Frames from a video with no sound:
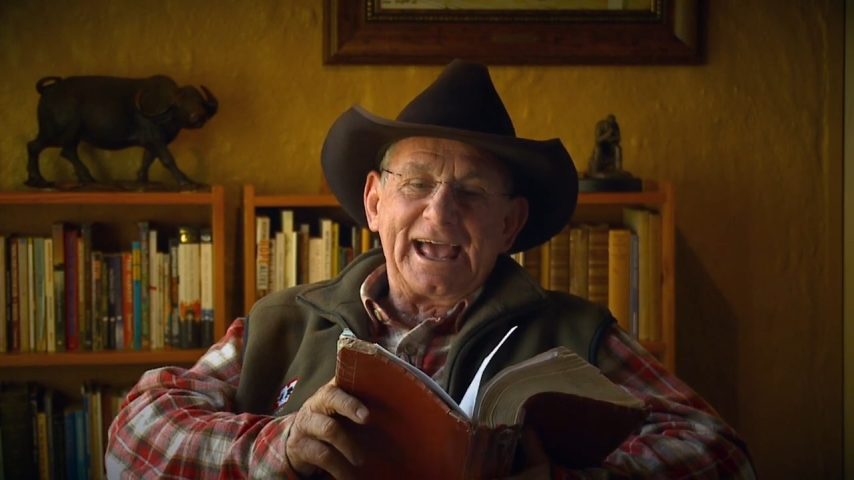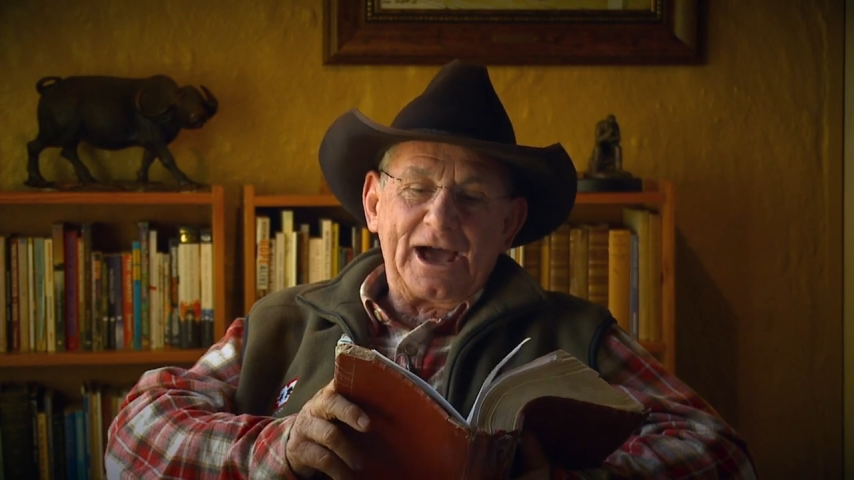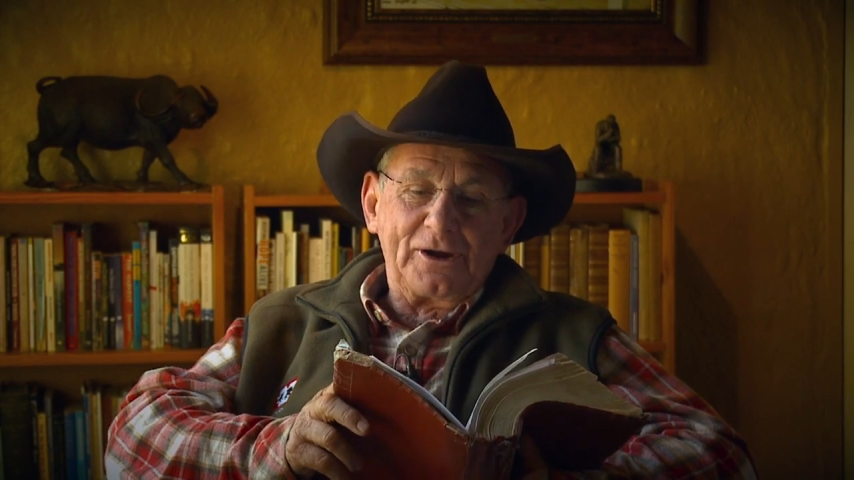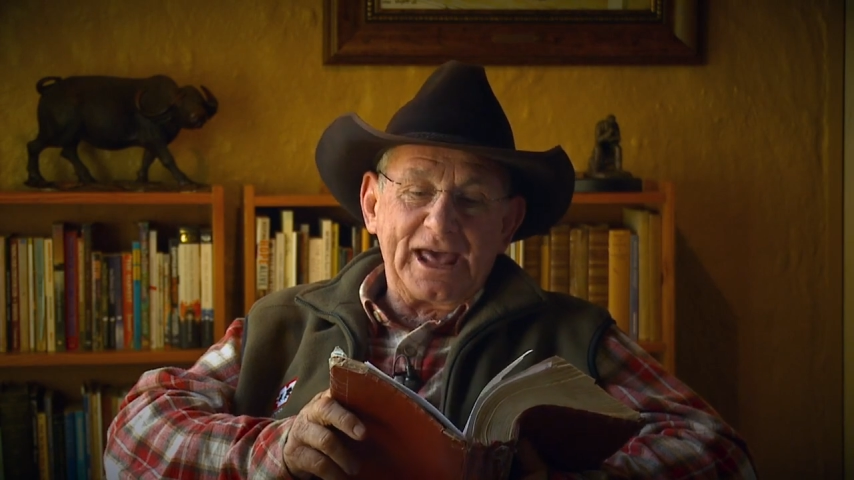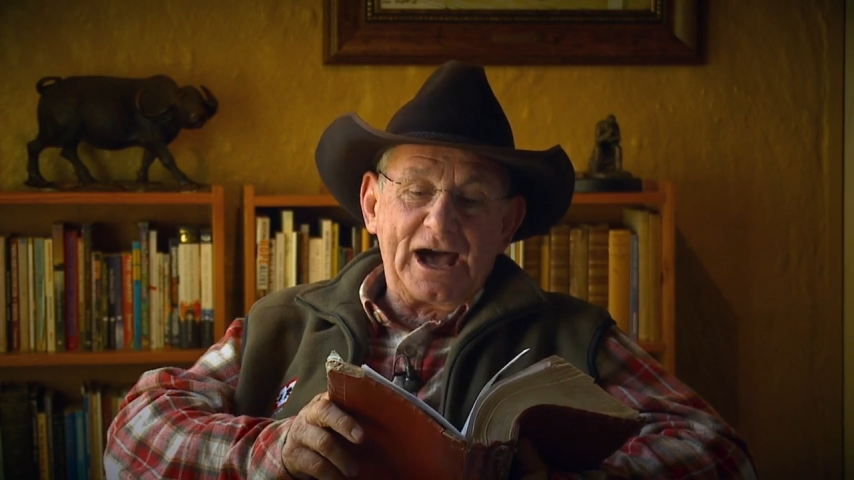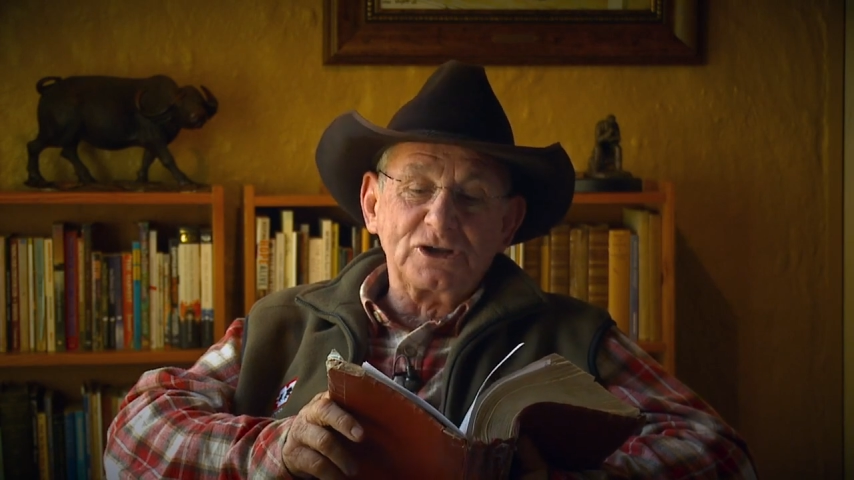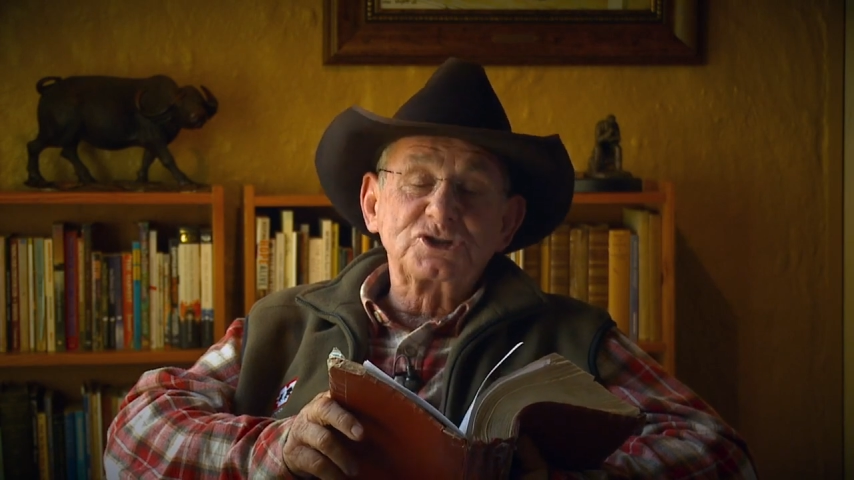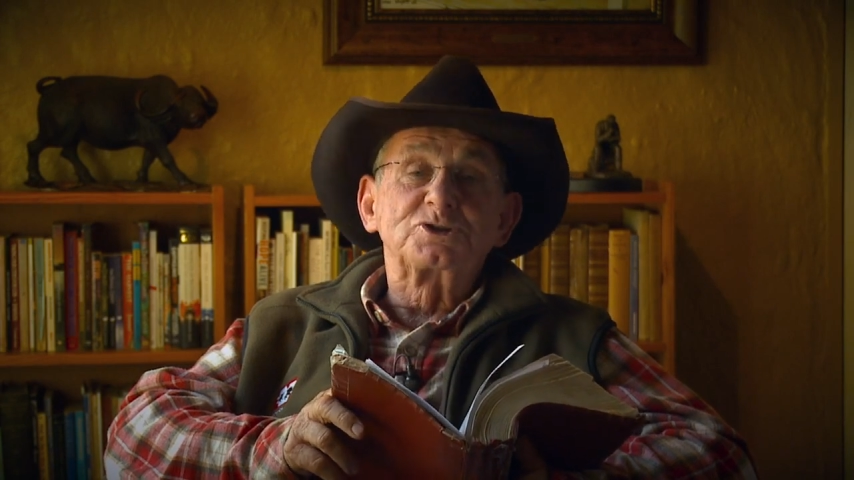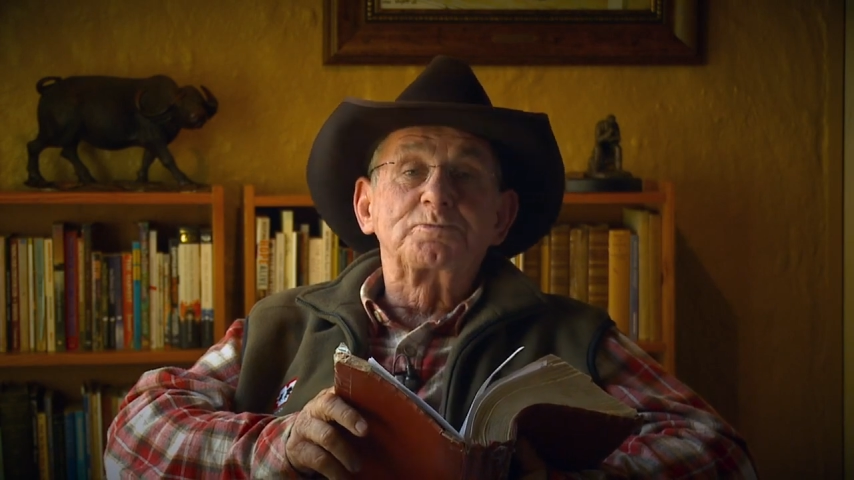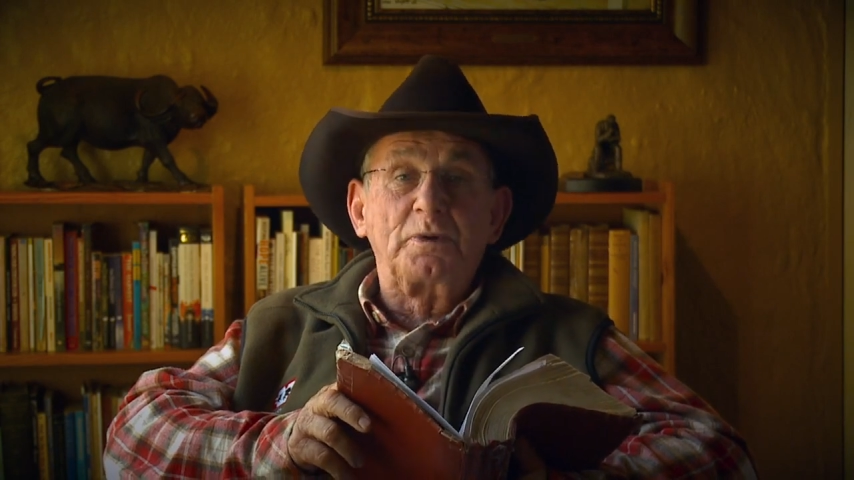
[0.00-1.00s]
on our
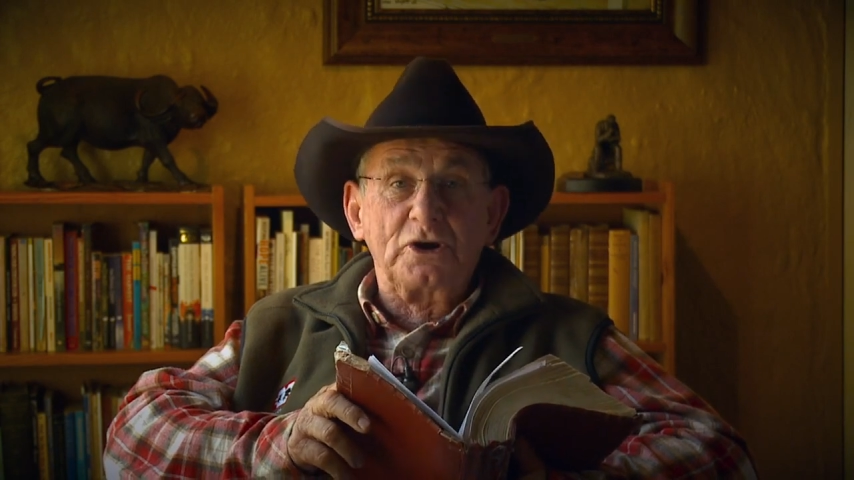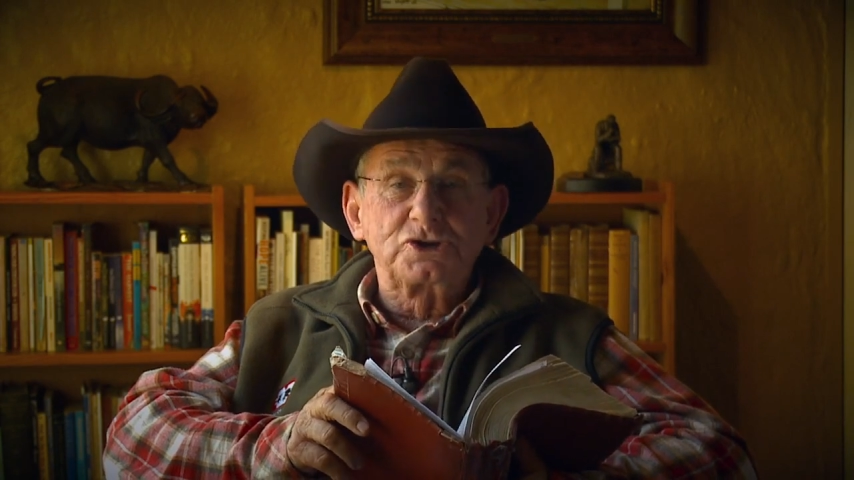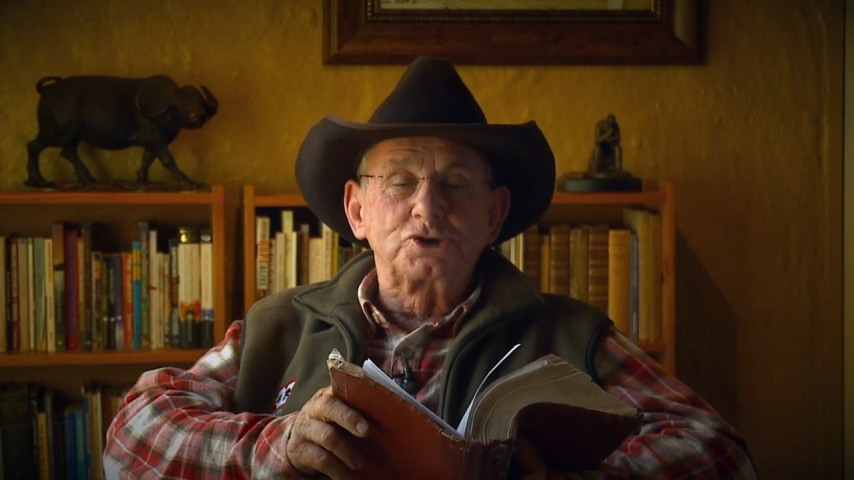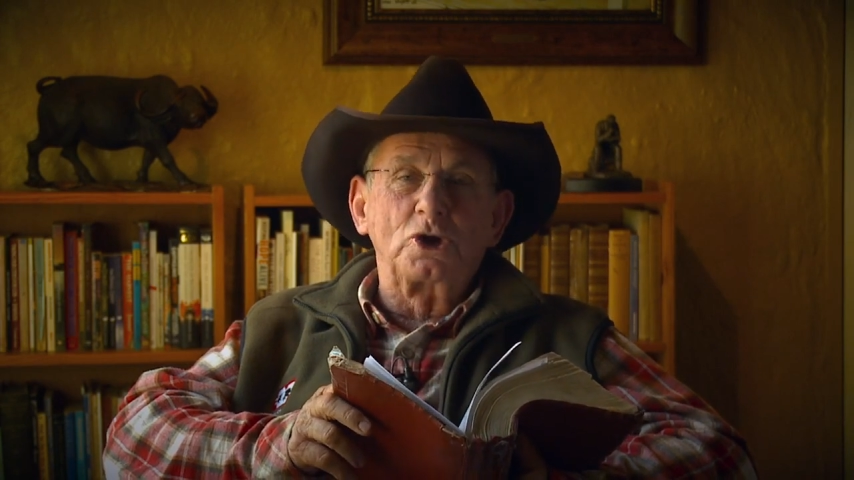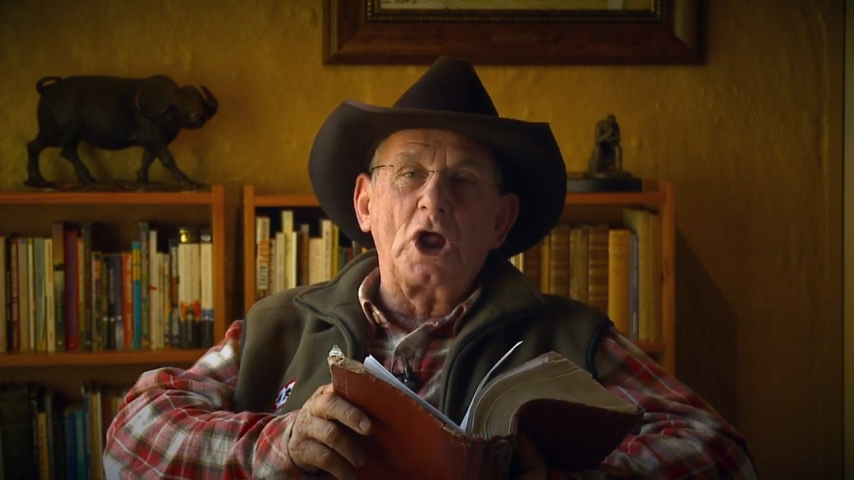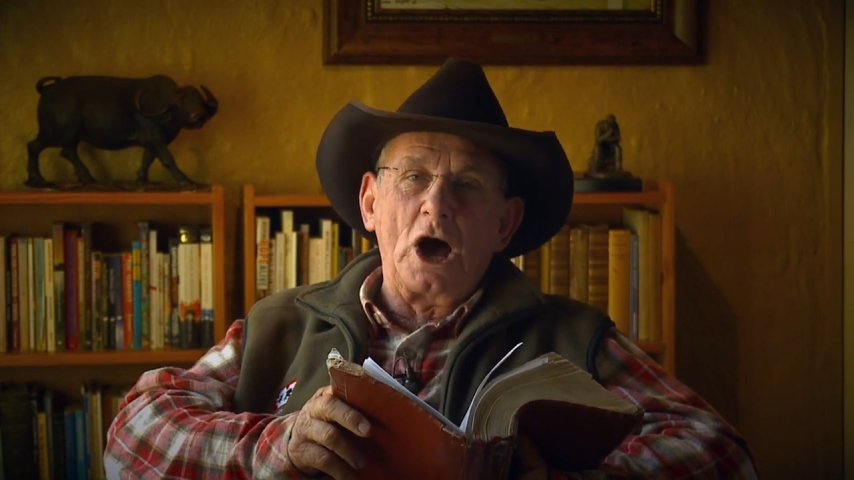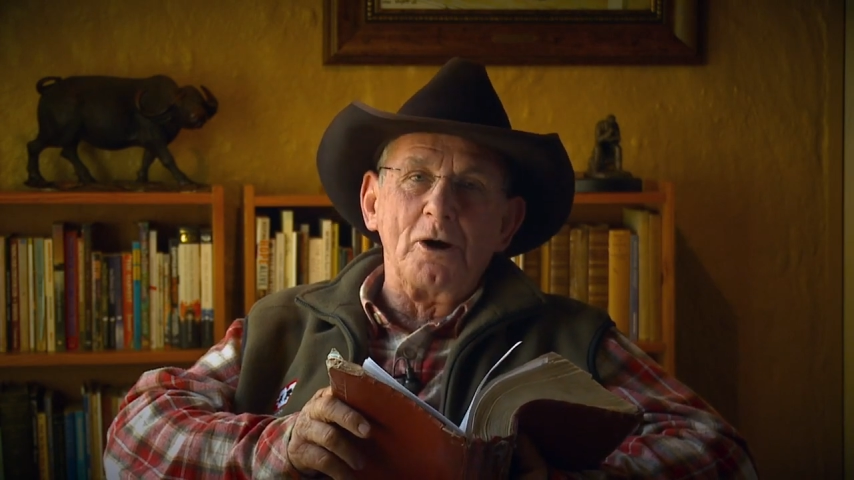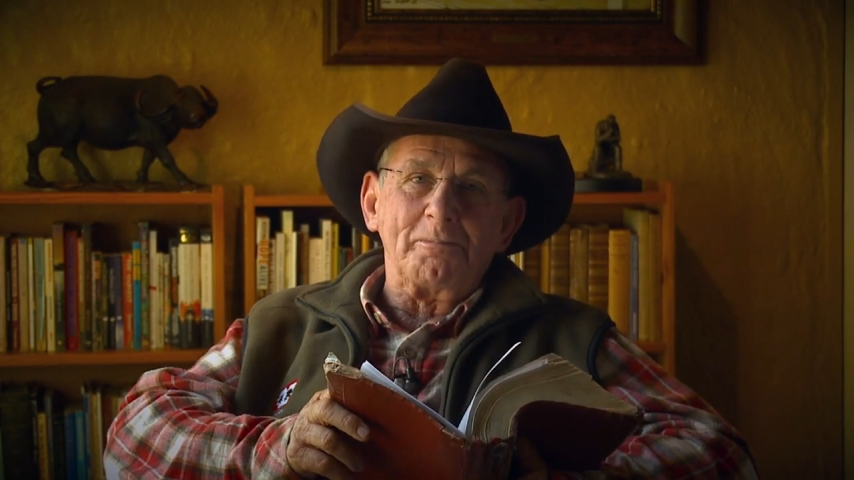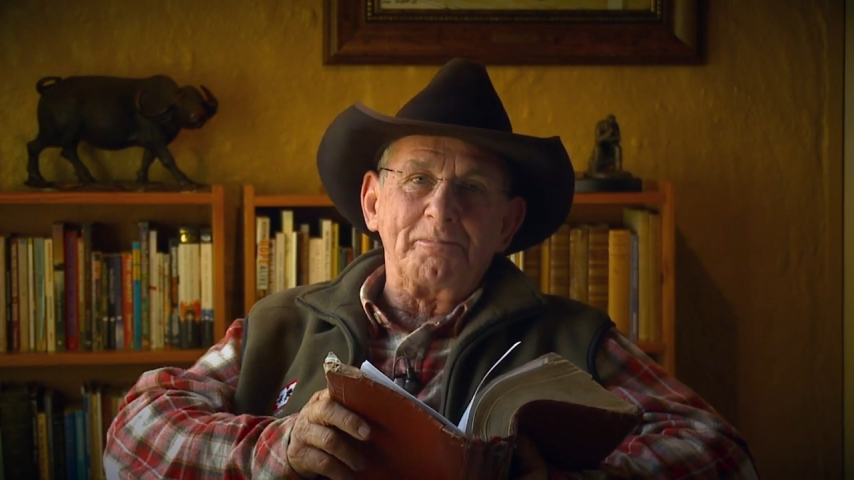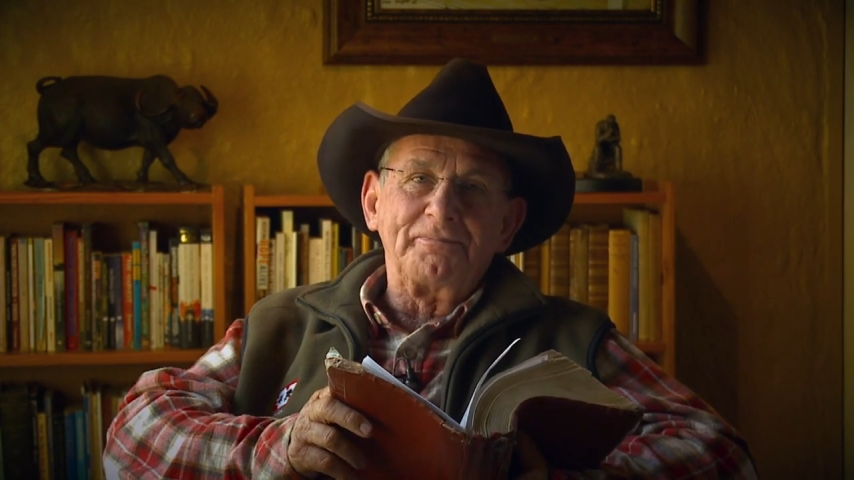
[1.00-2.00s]
spiritual
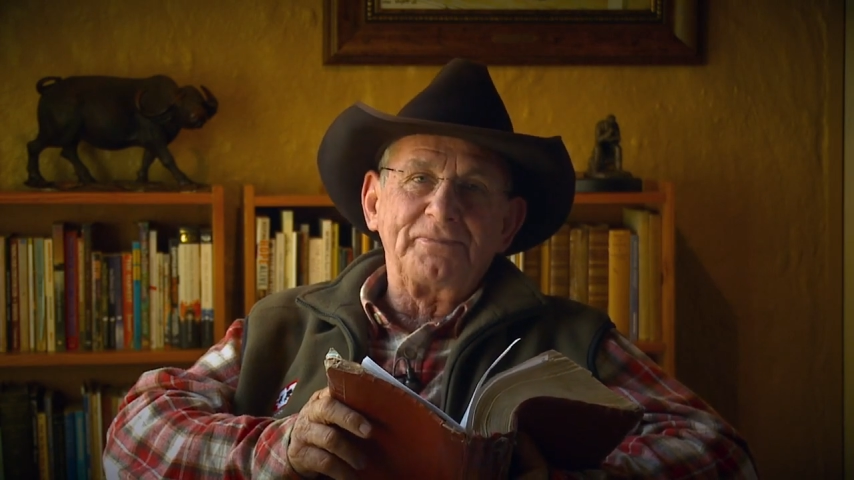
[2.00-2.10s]
home.